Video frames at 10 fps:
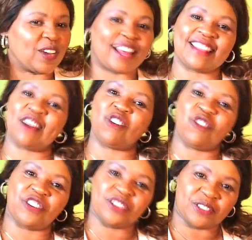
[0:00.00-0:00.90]
to get the
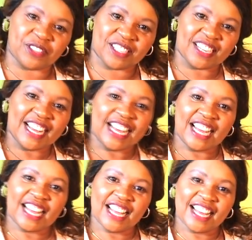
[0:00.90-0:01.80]
wrong results.
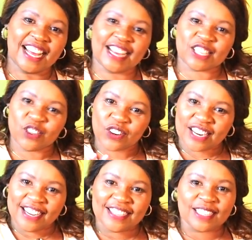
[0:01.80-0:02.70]
It's
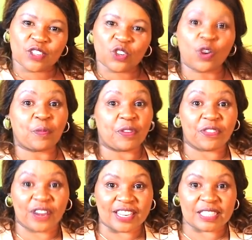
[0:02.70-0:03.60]
not easy to drop your
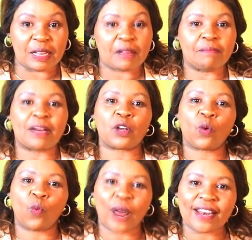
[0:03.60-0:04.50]
friends, but
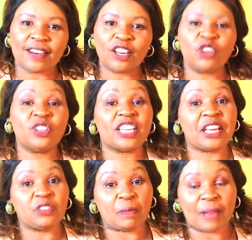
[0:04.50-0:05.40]
when you
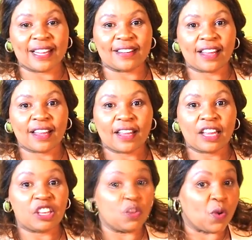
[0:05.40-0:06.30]
change your mind,
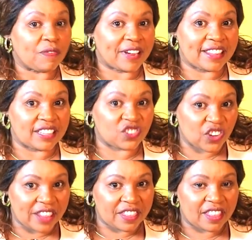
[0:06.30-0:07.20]
you will find the
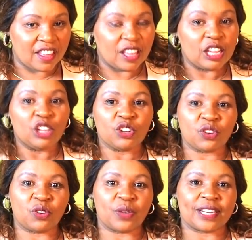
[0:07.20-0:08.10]
strength to
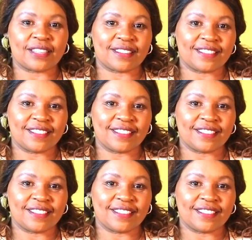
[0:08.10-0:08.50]
do it.